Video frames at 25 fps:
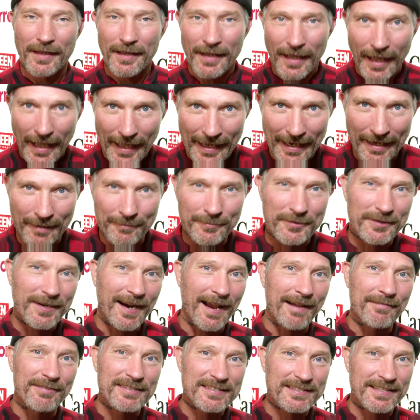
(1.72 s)
Hi, I'm
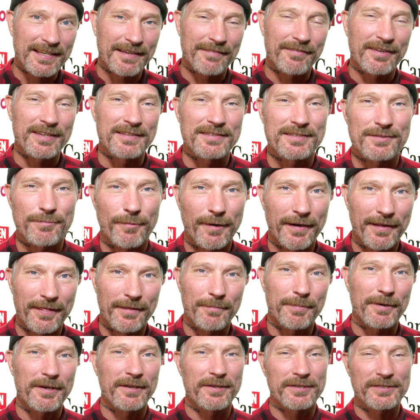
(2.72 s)
Travis Stevens, one of
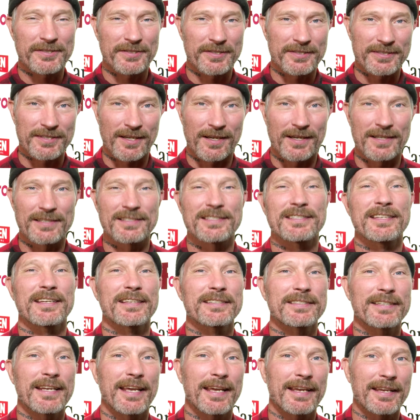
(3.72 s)
the producers on
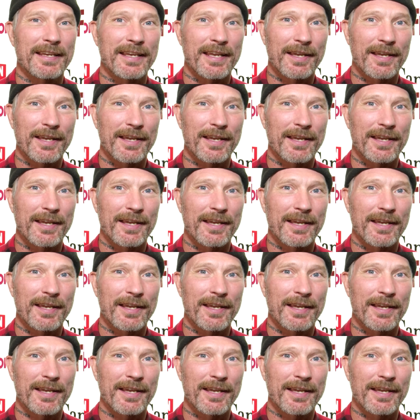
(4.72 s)
68